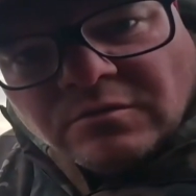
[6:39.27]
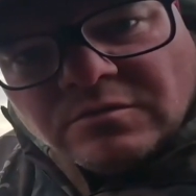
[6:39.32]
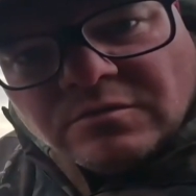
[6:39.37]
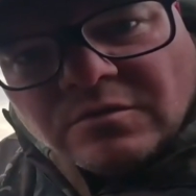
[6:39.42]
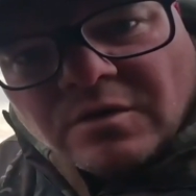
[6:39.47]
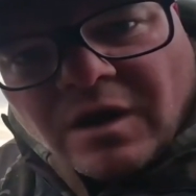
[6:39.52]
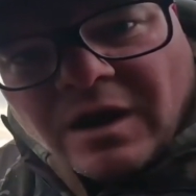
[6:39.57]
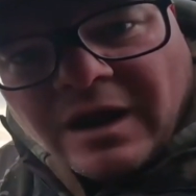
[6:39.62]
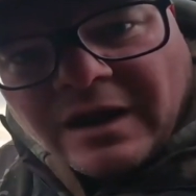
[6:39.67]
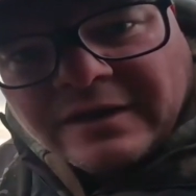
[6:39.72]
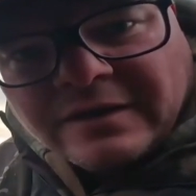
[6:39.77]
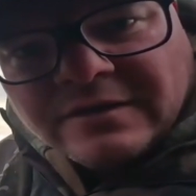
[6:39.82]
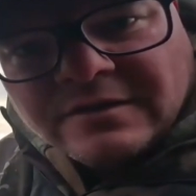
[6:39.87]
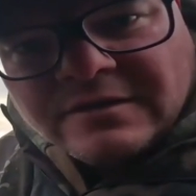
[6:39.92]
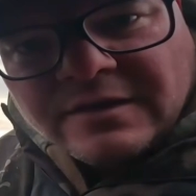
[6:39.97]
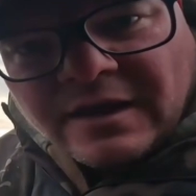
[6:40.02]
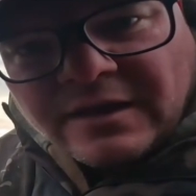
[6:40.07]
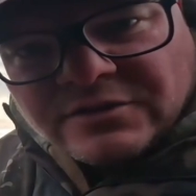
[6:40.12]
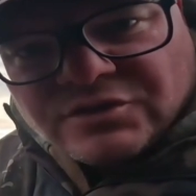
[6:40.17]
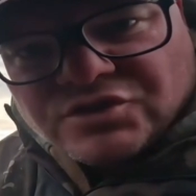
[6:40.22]
Right,
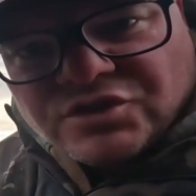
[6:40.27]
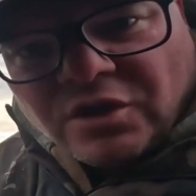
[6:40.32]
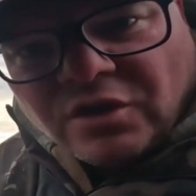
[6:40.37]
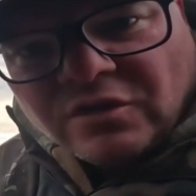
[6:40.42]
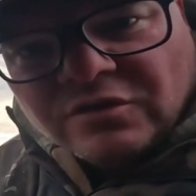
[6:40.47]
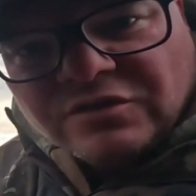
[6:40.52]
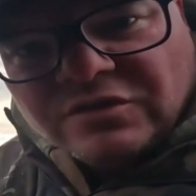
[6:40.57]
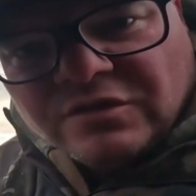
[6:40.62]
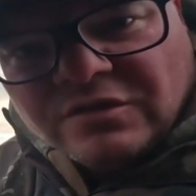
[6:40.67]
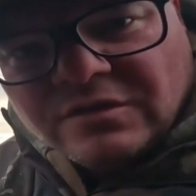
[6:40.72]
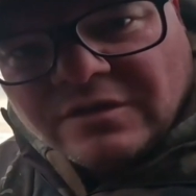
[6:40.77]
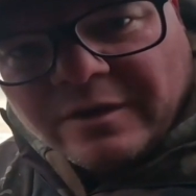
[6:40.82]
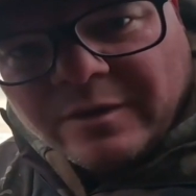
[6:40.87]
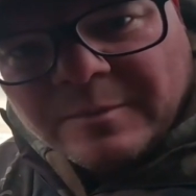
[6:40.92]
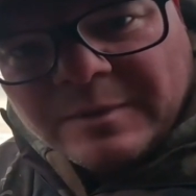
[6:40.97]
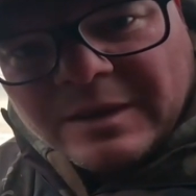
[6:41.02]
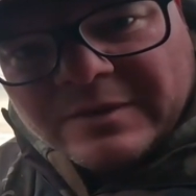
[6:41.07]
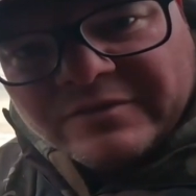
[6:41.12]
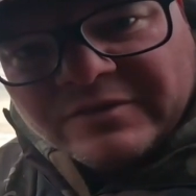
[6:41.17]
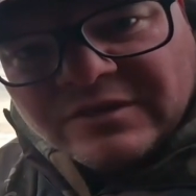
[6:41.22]
night shots, they're a
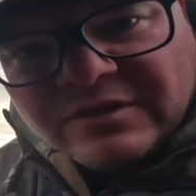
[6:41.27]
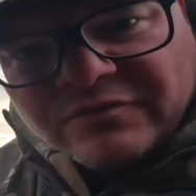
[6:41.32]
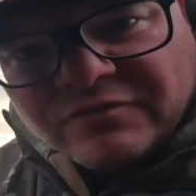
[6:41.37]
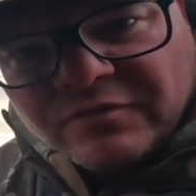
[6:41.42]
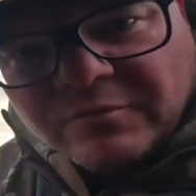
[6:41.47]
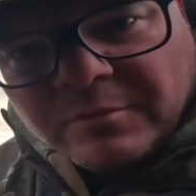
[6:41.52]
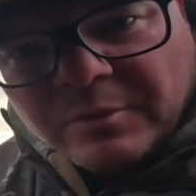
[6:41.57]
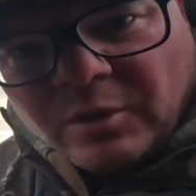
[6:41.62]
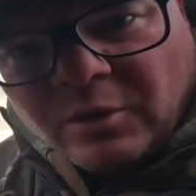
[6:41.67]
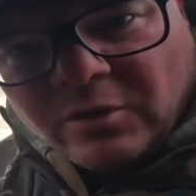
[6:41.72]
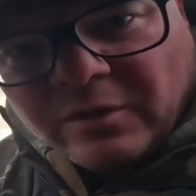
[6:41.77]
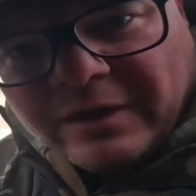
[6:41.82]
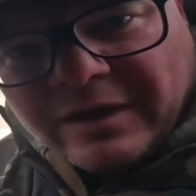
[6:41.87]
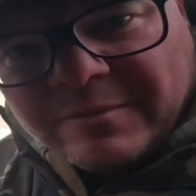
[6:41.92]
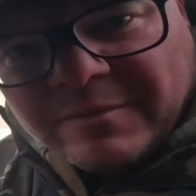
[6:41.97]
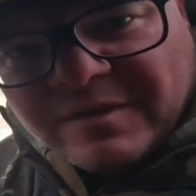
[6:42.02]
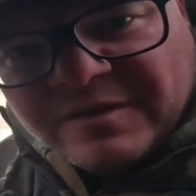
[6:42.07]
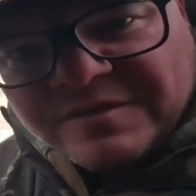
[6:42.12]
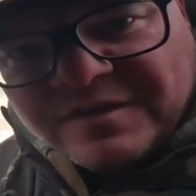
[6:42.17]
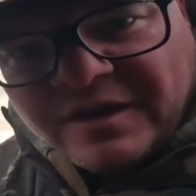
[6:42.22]
bit of a different ball
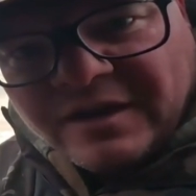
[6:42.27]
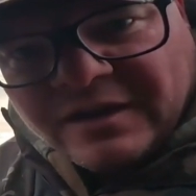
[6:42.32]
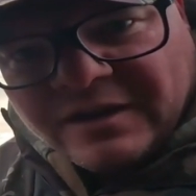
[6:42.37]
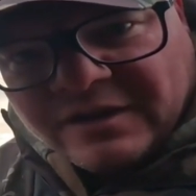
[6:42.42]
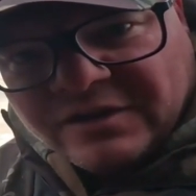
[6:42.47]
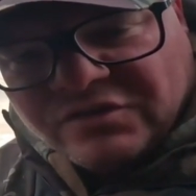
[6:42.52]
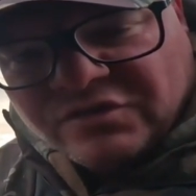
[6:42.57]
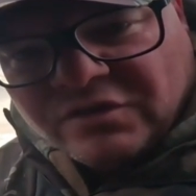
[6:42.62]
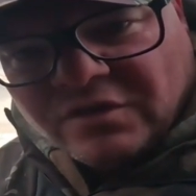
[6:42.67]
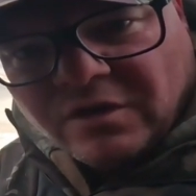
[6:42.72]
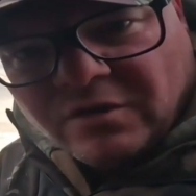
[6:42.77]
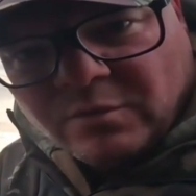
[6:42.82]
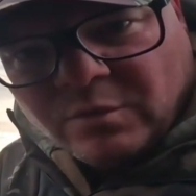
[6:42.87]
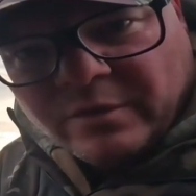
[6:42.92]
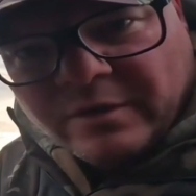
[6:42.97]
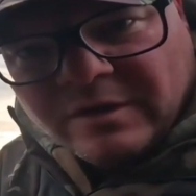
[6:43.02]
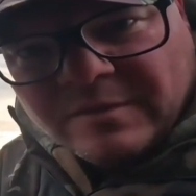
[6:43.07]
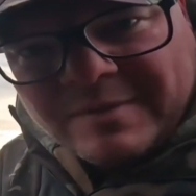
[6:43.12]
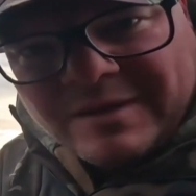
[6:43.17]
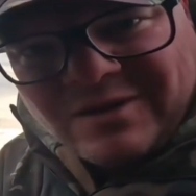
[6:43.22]
game entirely, because you've got to
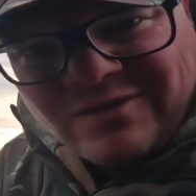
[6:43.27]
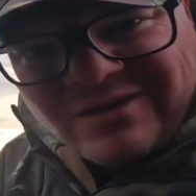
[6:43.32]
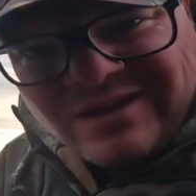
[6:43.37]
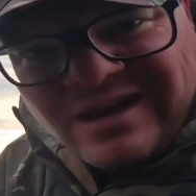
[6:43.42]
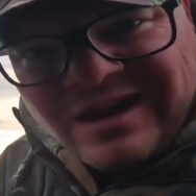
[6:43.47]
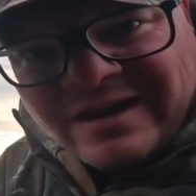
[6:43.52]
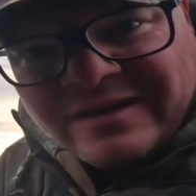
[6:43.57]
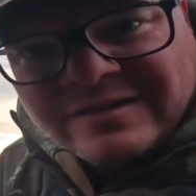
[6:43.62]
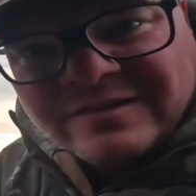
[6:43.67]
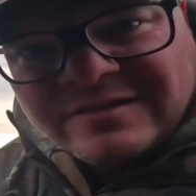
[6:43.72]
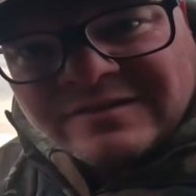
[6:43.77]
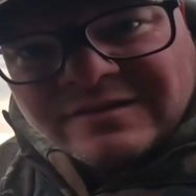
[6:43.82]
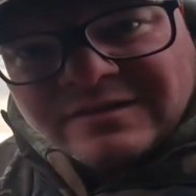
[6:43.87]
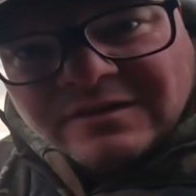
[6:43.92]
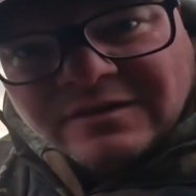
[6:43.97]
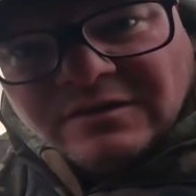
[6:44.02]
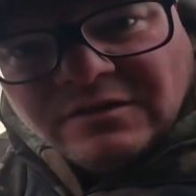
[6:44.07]
worry about light.